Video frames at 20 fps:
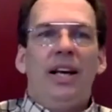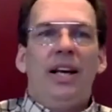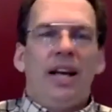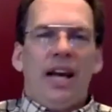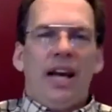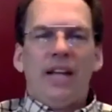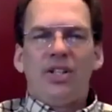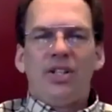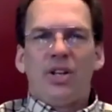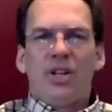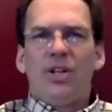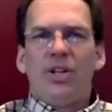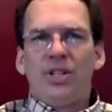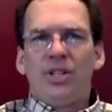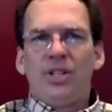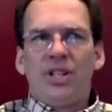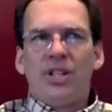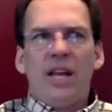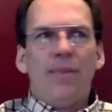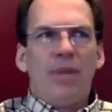And so your
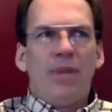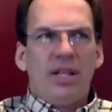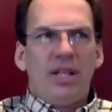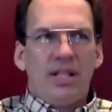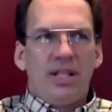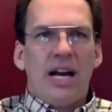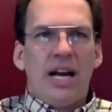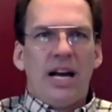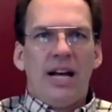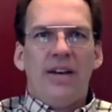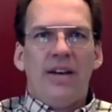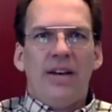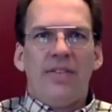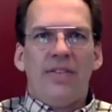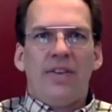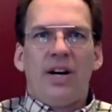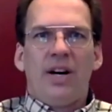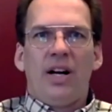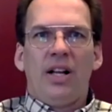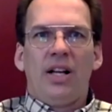statement is kind of
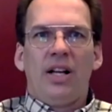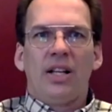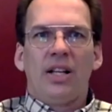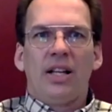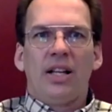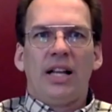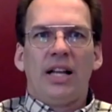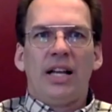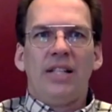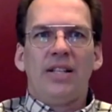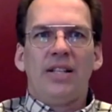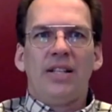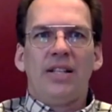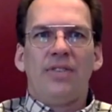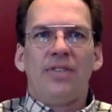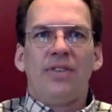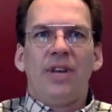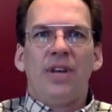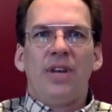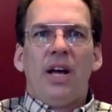along the lines
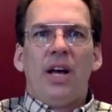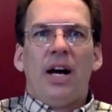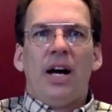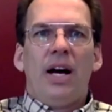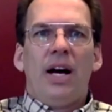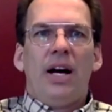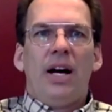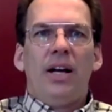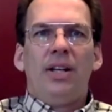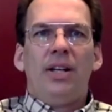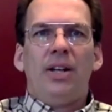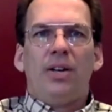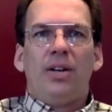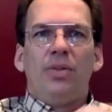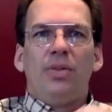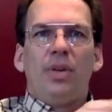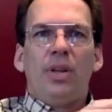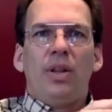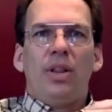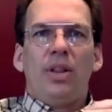of,
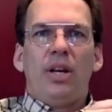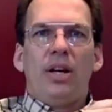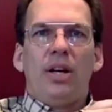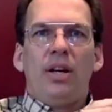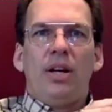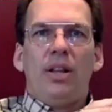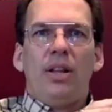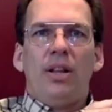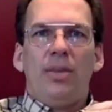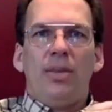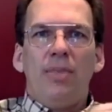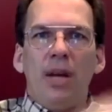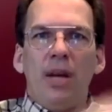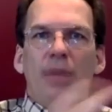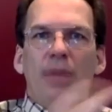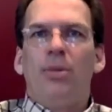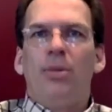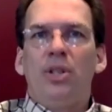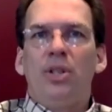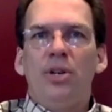the
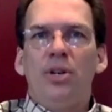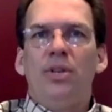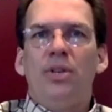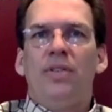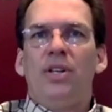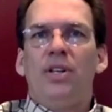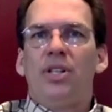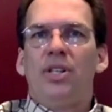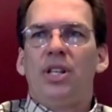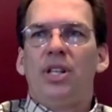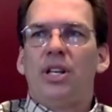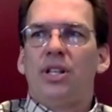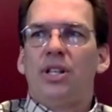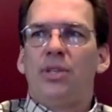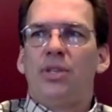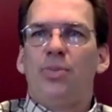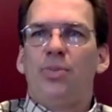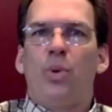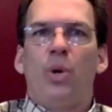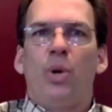minimal universe that could
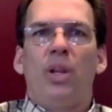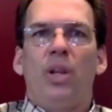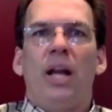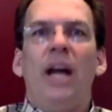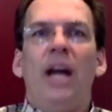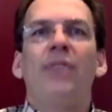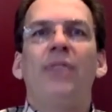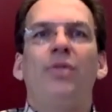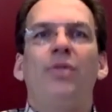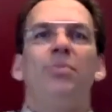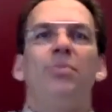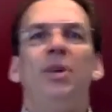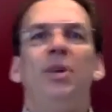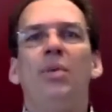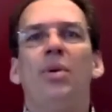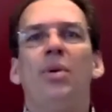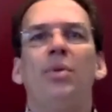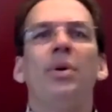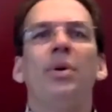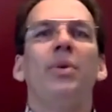support life would be
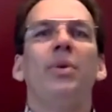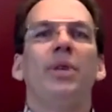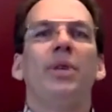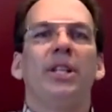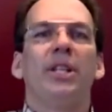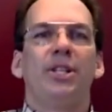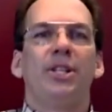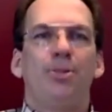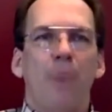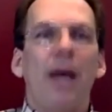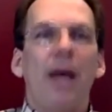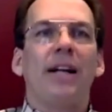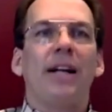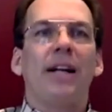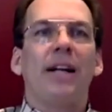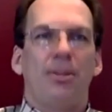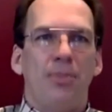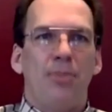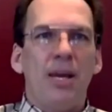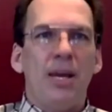what we would
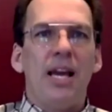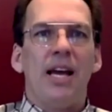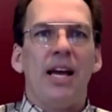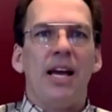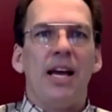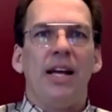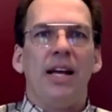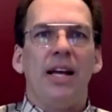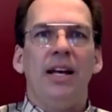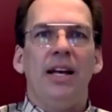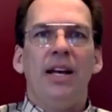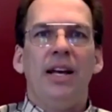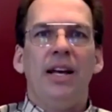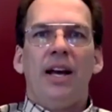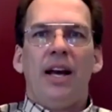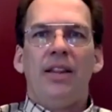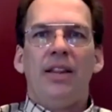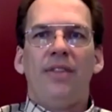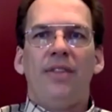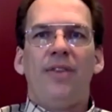expect to be in,
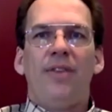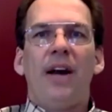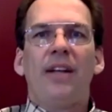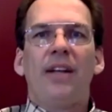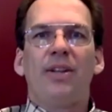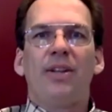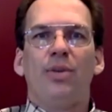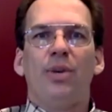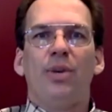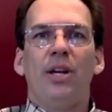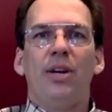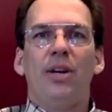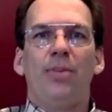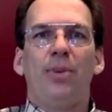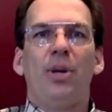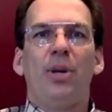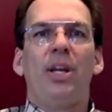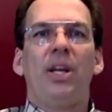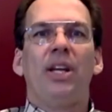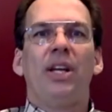and the fact that we're in a
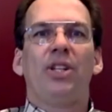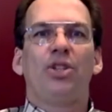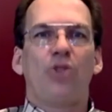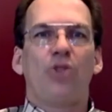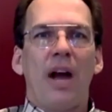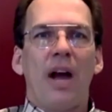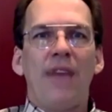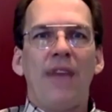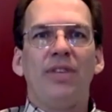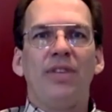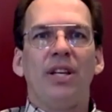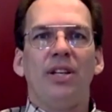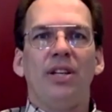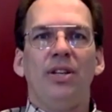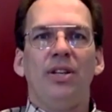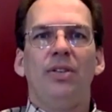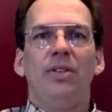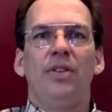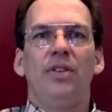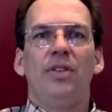pretty extravagant
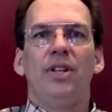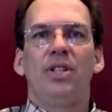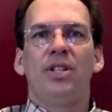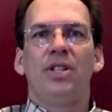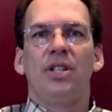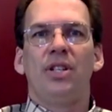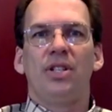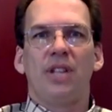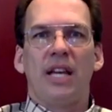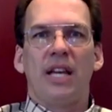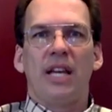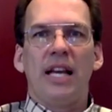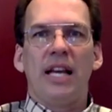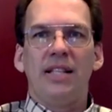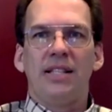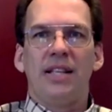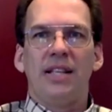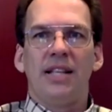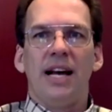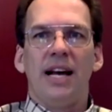universe is
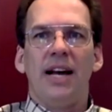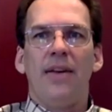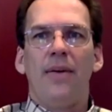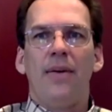against that.